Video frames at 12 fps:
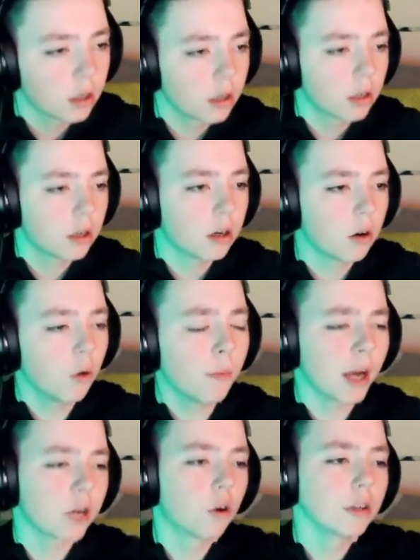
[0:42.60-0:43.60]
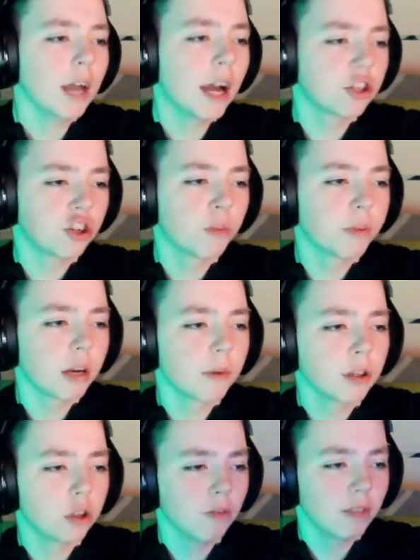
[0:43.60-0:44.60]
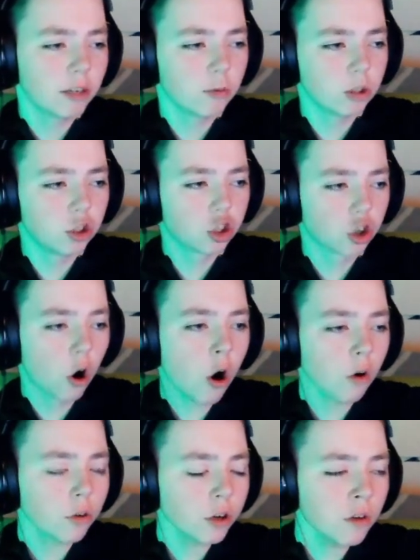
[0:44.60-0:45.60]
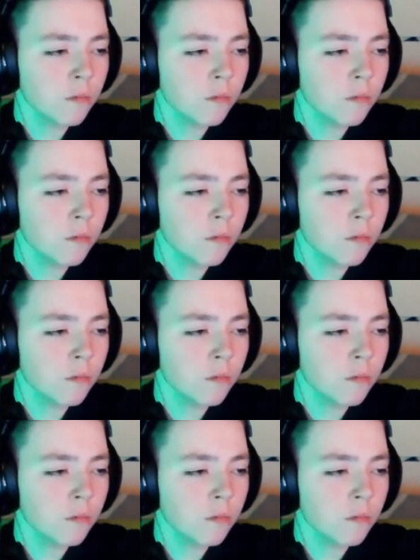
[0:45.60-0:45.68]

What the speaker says: Oh my god, that Israel player went down like he was shot. Look at him.